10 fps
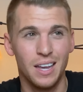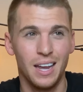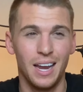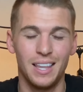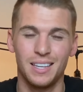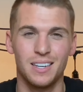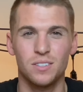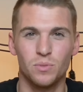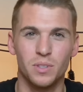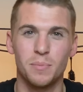And that doesn't
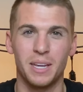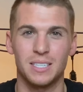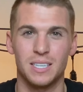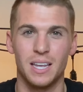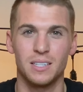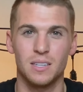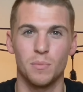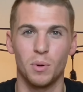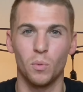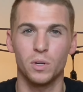really make sense,
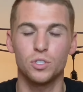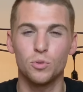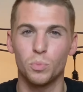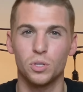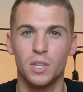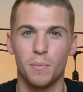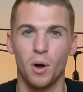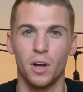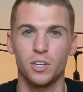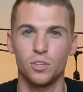but once you put them
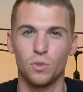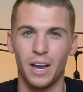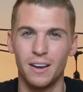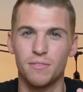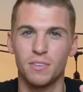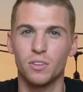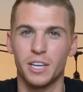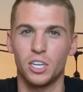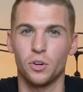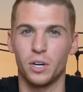on, you kind of feel
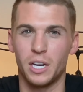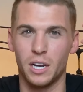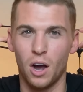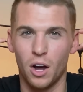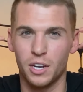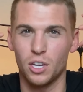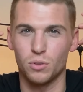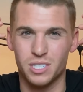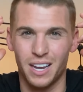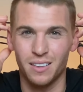like you're in an audio
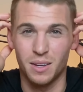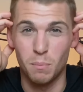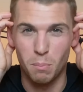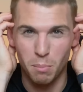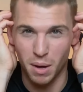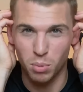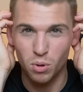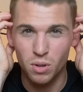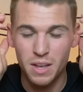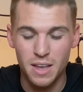silent
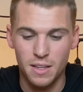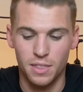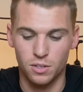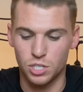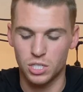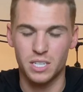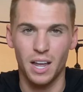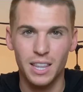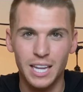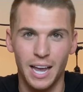bubble. There's just
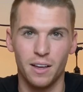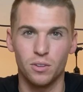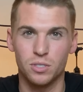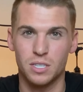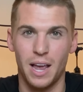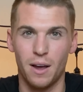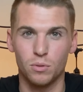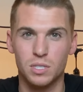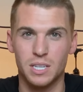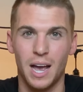nothing else
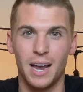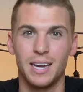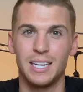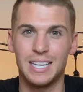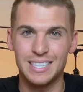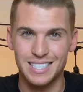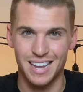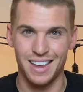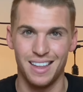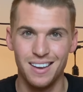outside gets
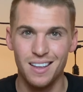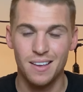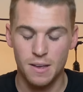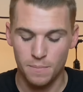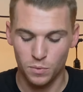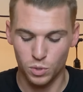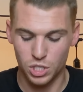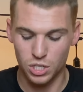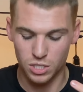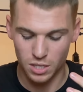in, which
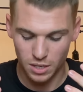is